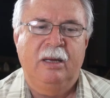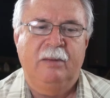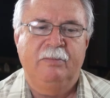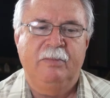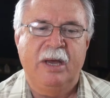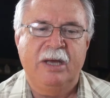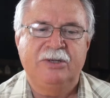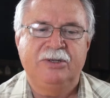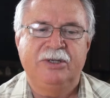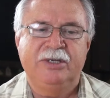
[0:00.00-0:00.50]

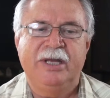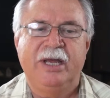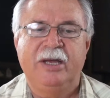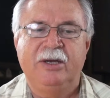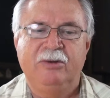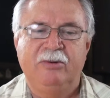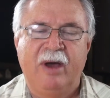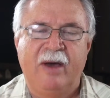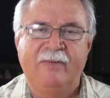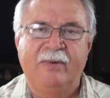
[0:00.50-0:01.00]
Measure
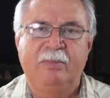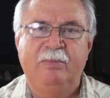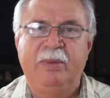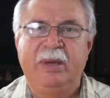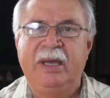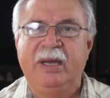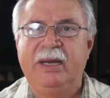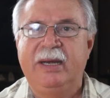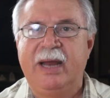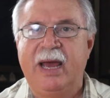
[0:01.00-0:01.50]
ten, you have a
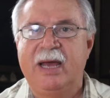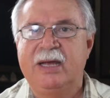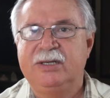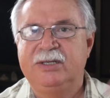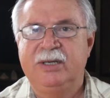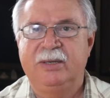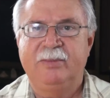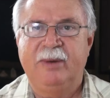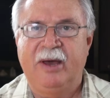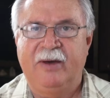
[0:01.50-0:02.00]
P
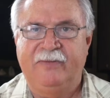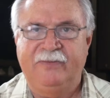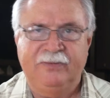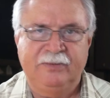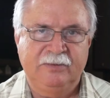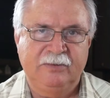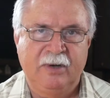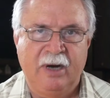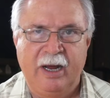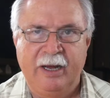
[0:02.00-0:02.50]
M F,
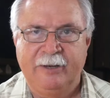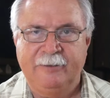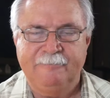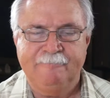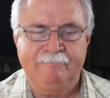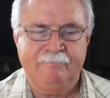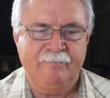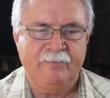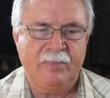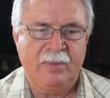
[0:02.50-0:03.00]
right?
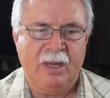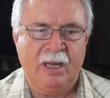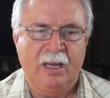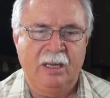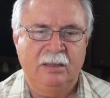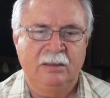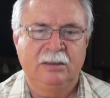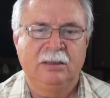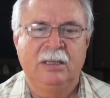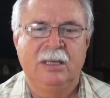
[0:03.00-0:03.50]

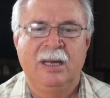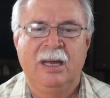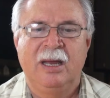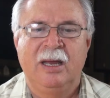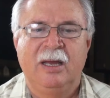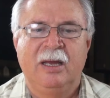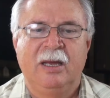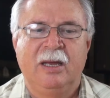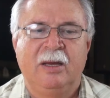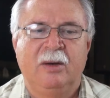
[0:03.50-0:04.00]

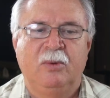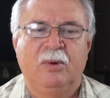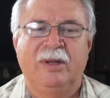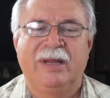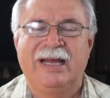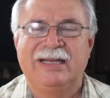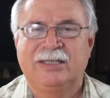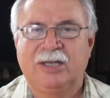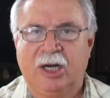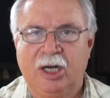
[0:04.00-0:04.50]
Well,
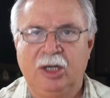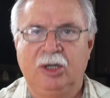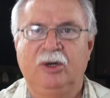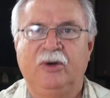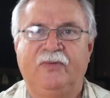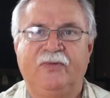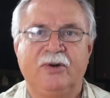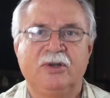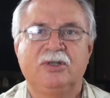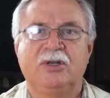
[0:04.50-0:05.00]
that's a
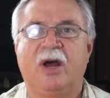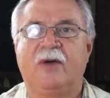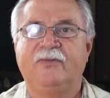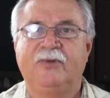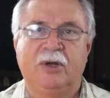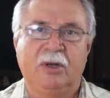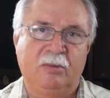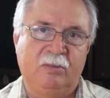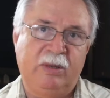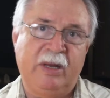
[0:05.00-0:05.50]
clue. First off,
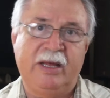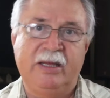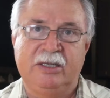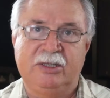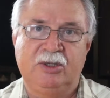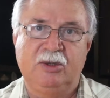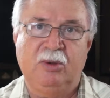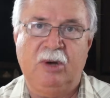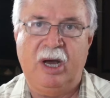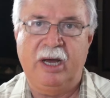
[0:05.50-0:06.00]
you're going to play
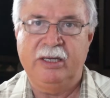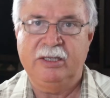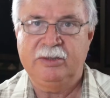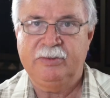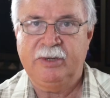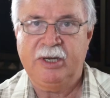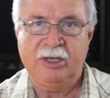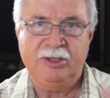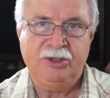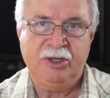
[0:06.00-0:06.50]
this twice
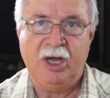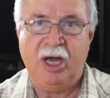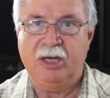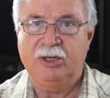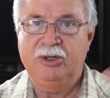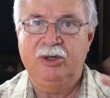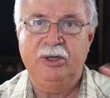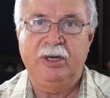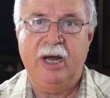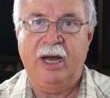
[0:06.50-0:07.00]
because you
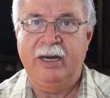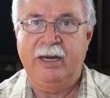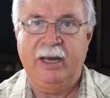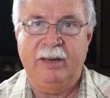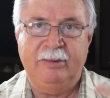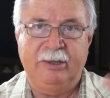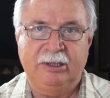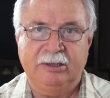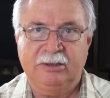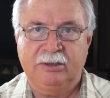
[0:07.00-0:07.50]
got two
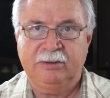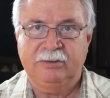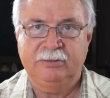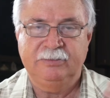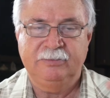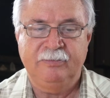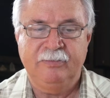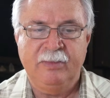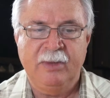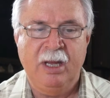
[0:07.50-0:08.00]
dynamics.
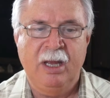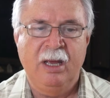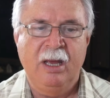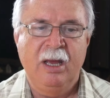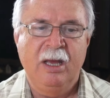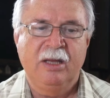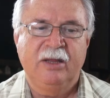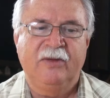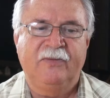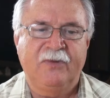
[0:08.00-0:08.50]

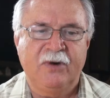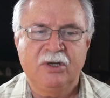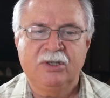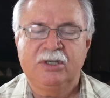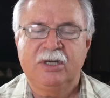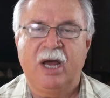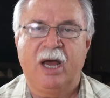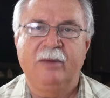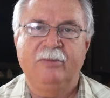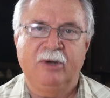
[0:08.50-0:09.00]
The
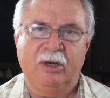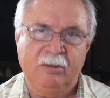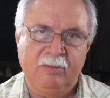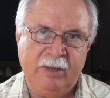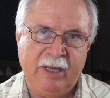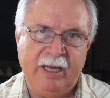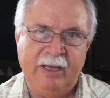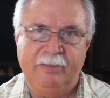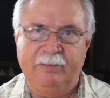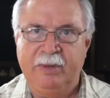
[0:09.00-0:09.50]
first time you're going to
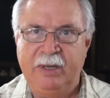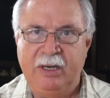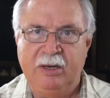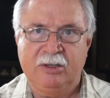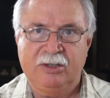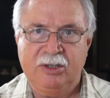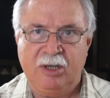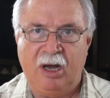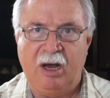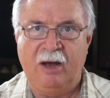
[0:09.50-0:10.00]
play it P
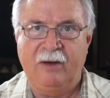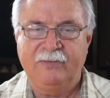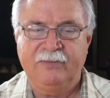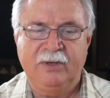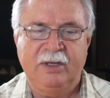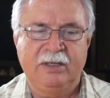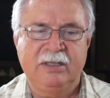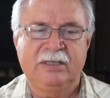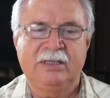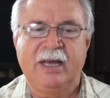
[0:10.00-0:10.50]
or soft,
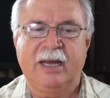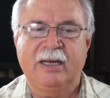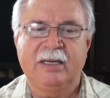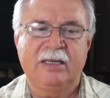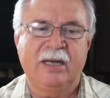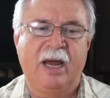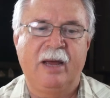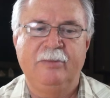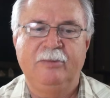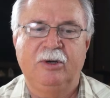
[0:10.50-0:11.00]
and the second
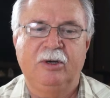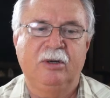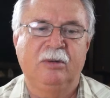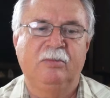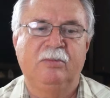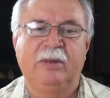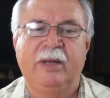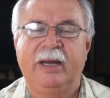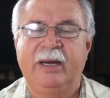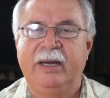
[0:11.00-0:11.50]
time you're
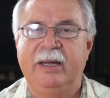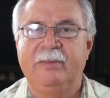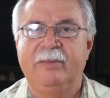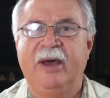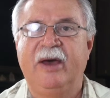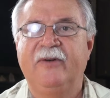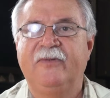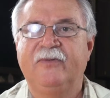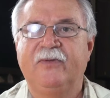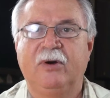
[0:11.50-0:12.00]
going to play it M
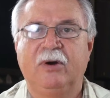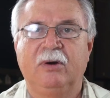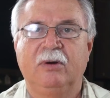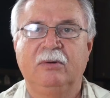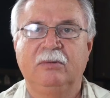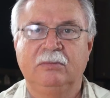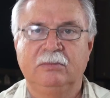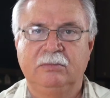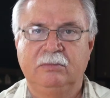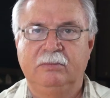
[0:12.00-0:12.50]
F
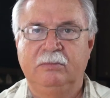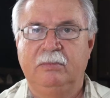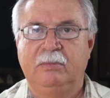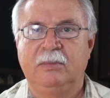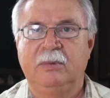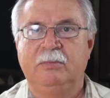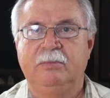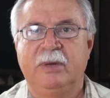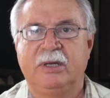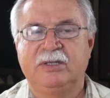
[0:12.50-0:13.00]
or
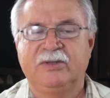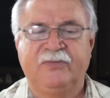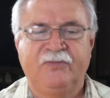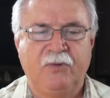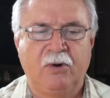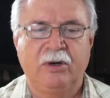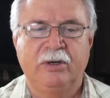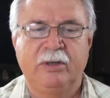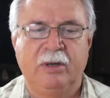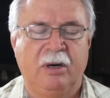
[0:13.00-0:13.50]
mezzo
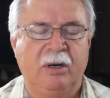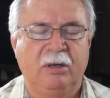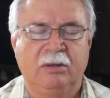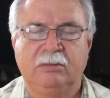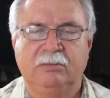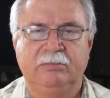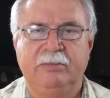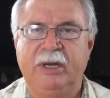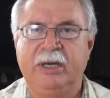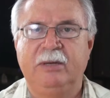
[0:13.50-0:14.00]
forte
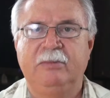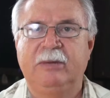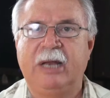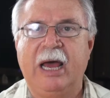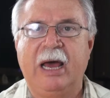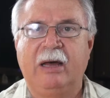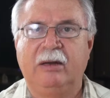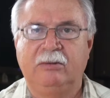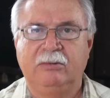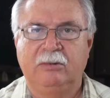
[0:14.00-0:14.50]
or medium
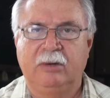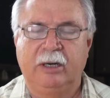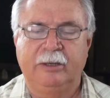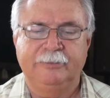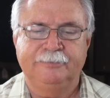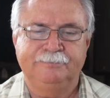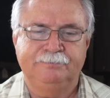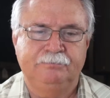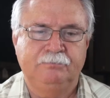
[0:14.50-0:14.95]
loud, right?